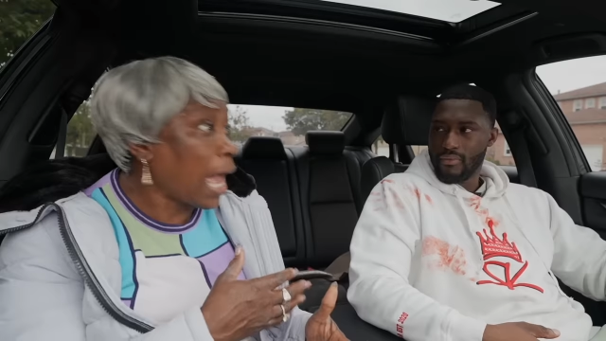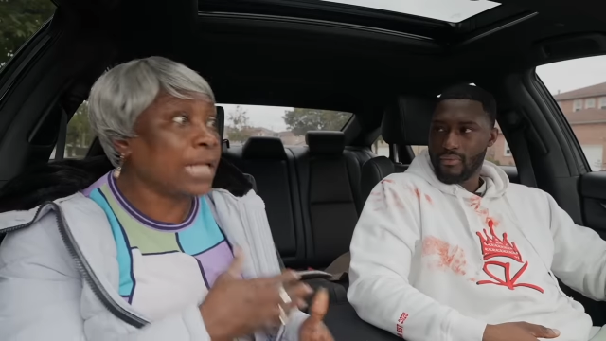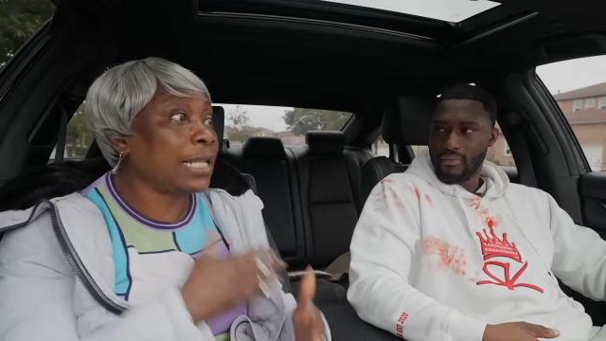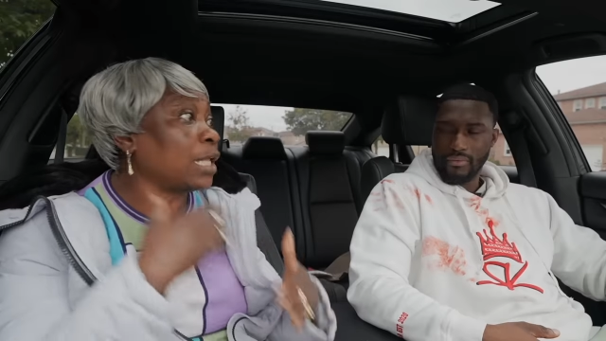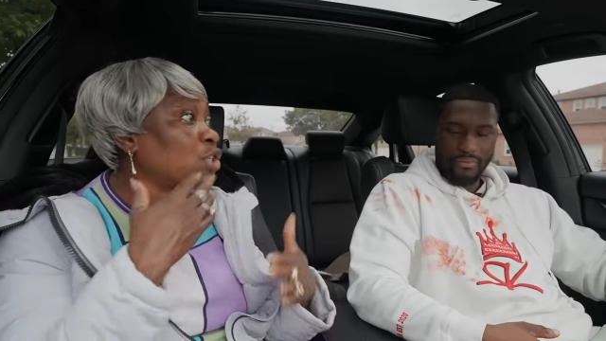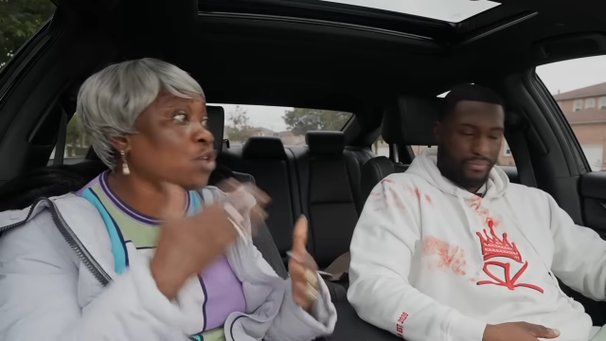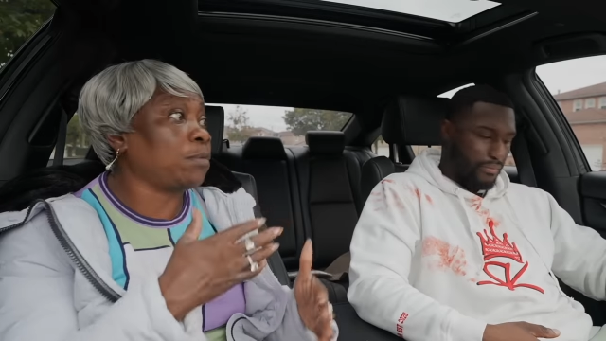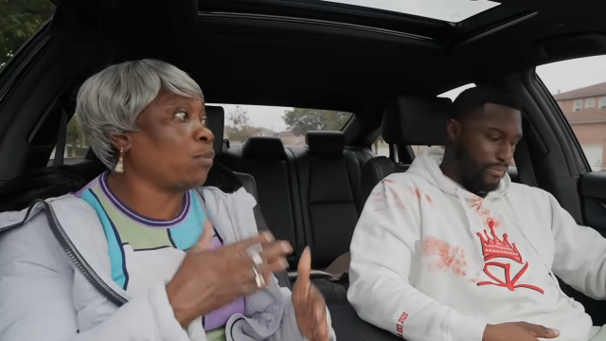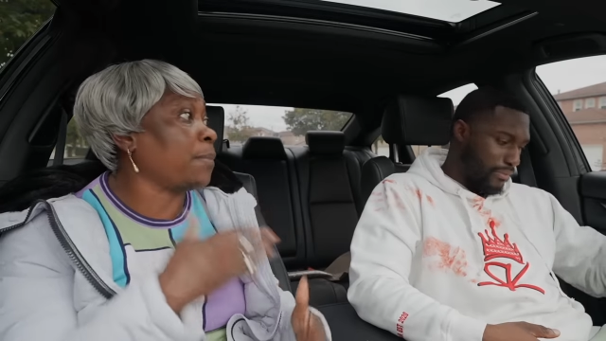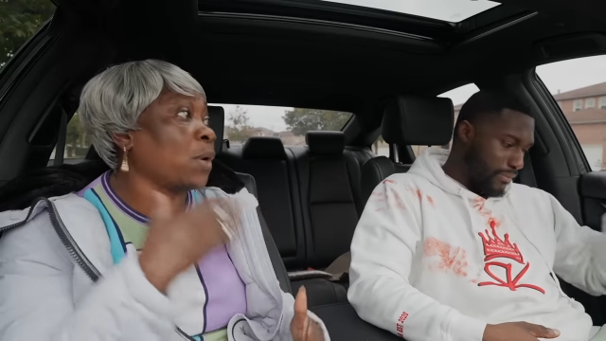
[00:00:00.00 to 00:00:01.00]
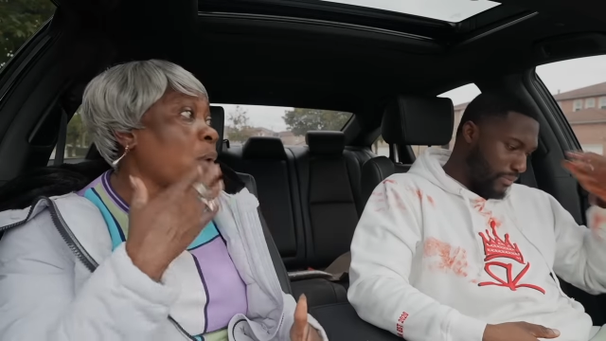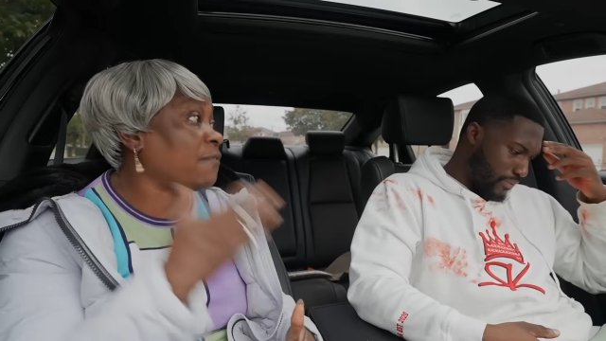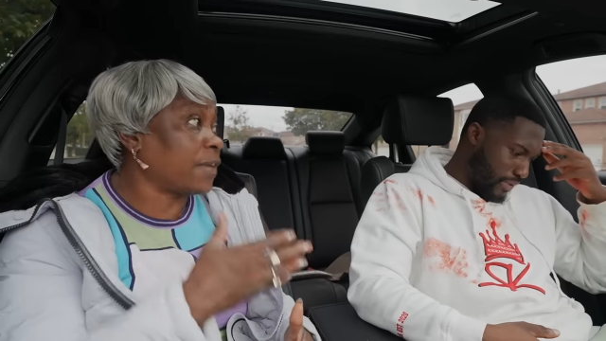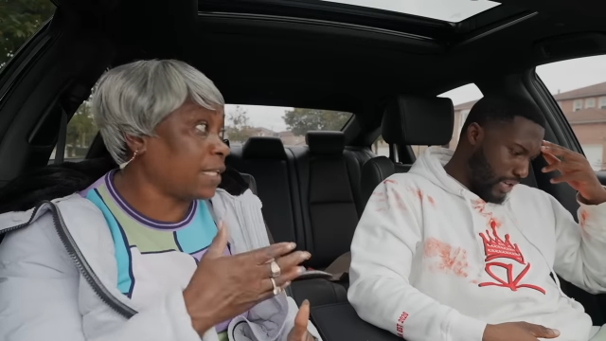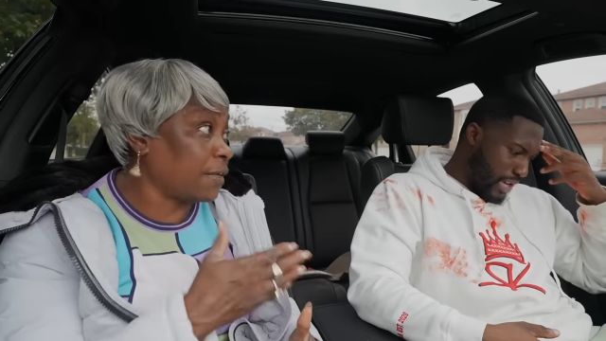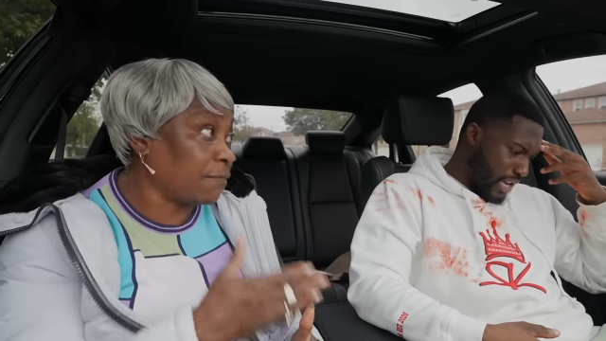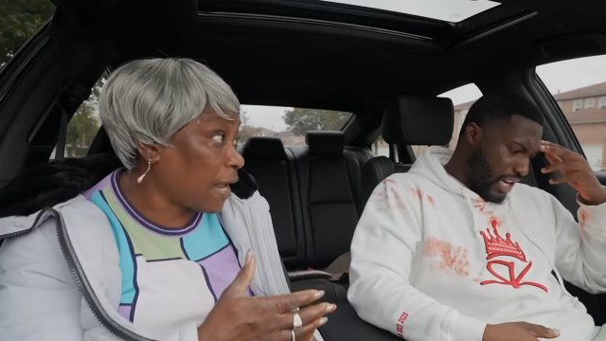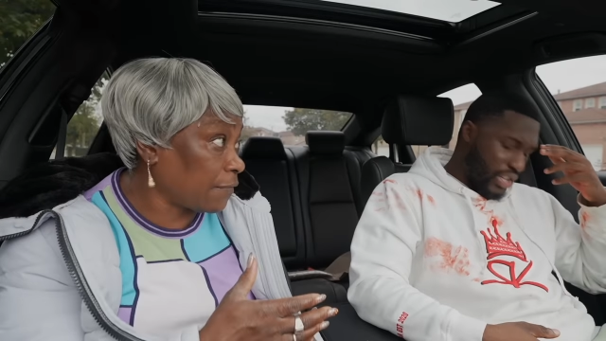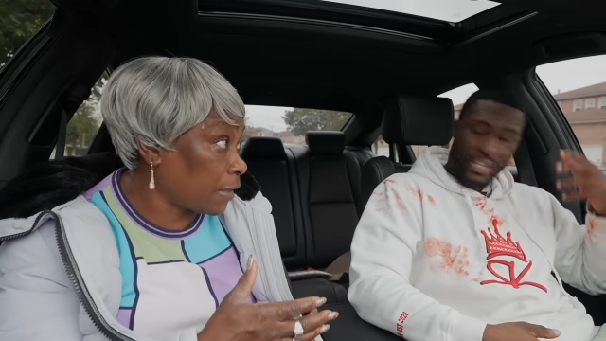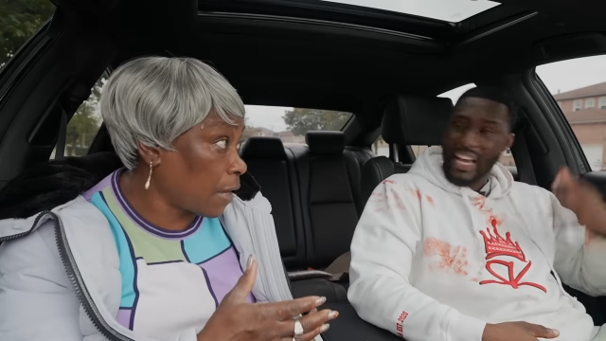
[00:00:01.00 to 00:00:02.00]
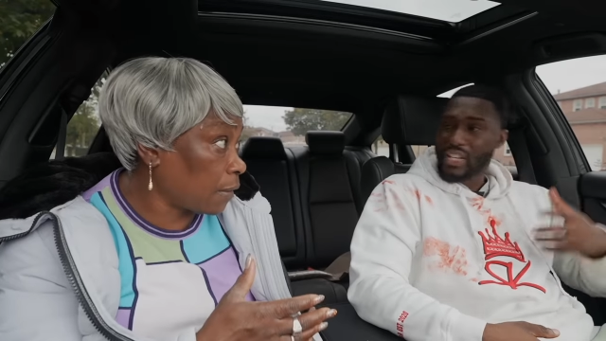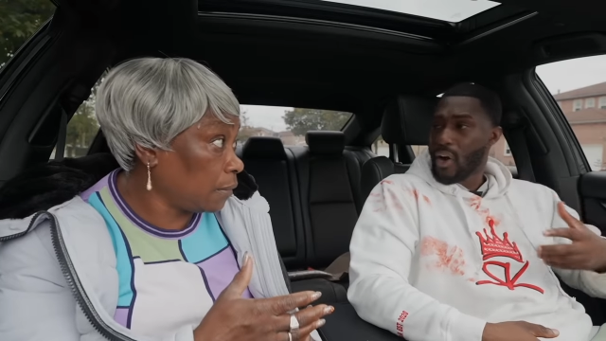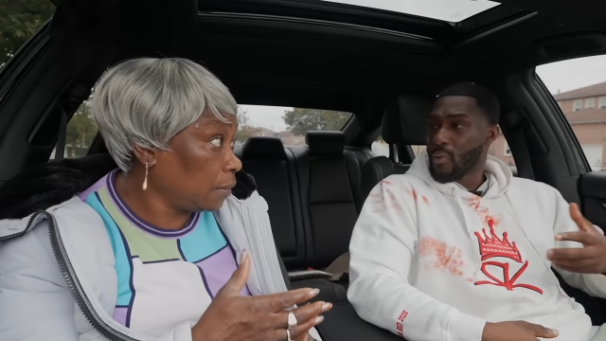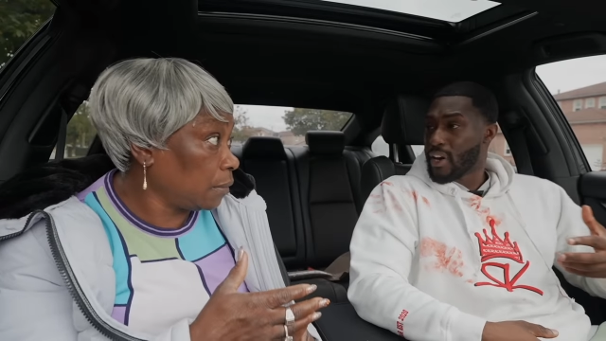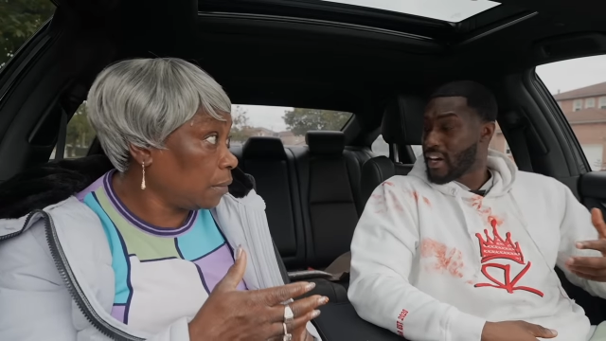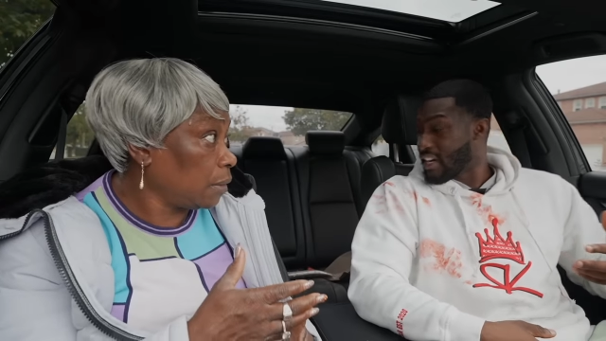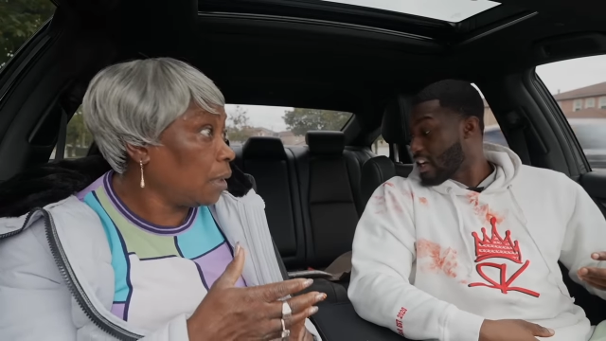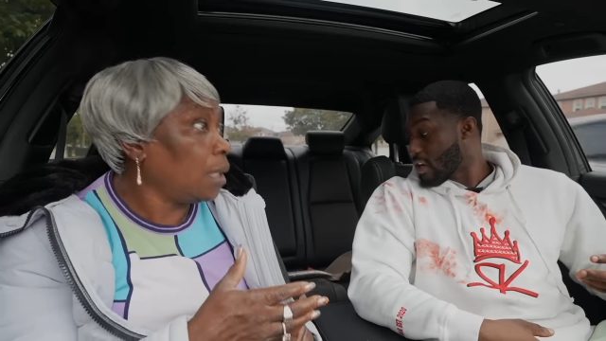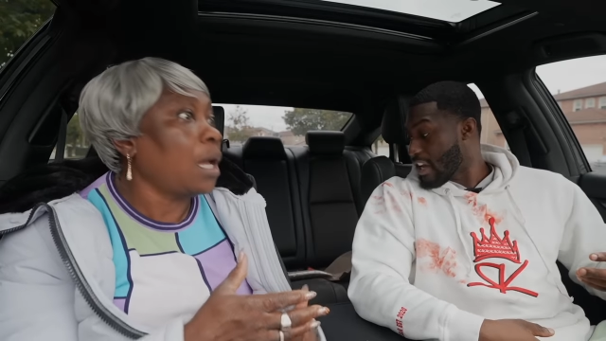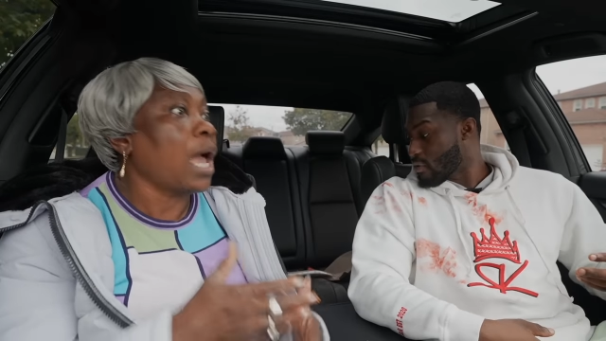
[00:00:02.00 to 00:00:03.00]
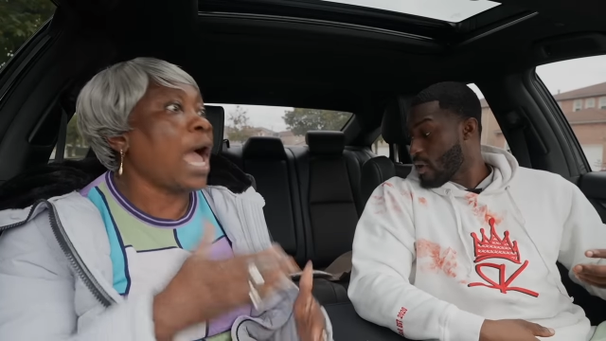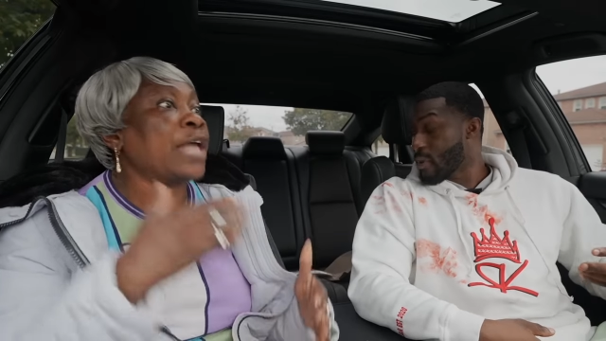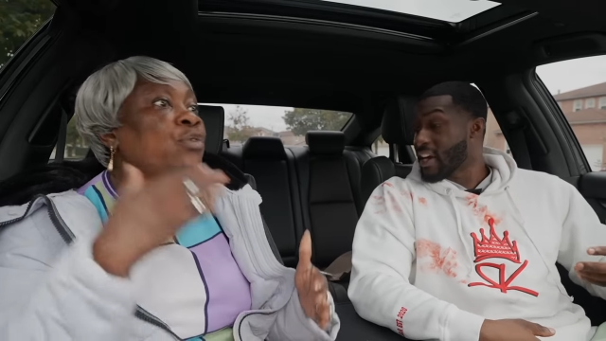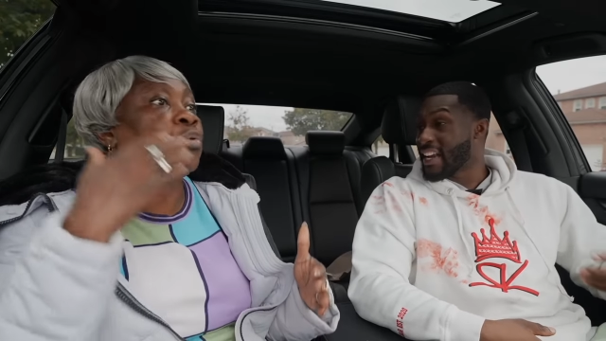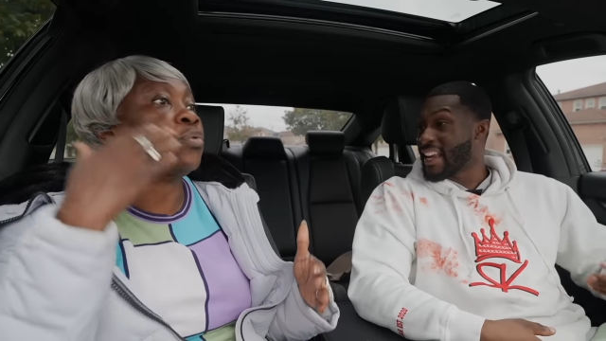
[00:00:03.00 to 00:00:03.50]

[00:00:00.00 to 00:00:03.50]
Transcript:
Speaker 1: And that is something we don't want to get involved
Speaker 2: in. So that's why we're going to
Speaker 1: I do